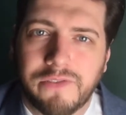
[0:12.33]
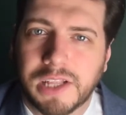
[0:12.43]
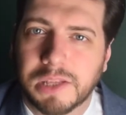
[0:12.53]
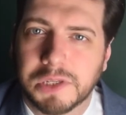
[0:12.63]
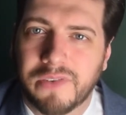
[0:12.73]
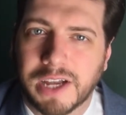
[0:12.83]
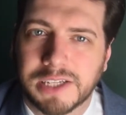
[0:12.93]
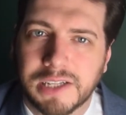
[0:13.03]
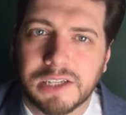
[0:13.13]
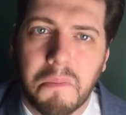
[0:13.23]
victims of
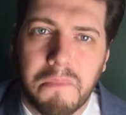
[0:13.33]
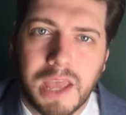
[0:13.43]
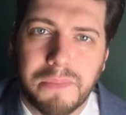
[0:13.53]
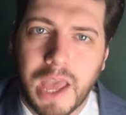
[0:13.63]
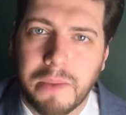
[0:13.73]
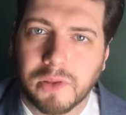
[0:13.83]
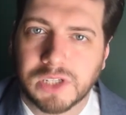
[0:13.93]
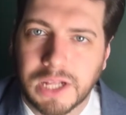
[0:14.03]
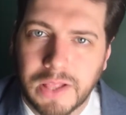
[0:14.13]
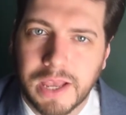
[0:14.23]
accidents may be able
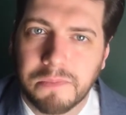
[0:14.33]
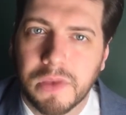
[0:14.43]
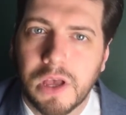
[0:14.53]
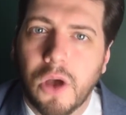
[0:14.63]
to claim,